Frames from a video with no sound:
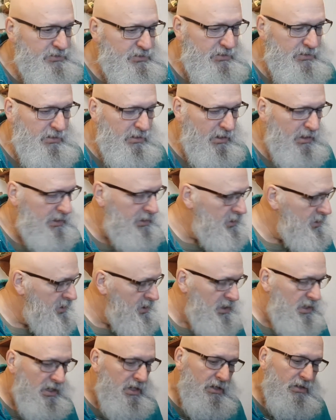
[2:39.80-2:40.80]
I should call it.
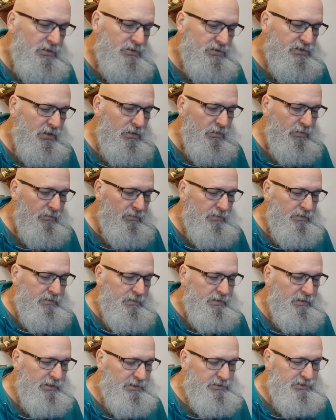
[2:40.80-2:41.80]
So
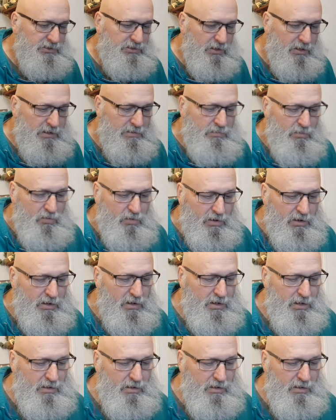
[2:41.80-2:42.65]
let's talk more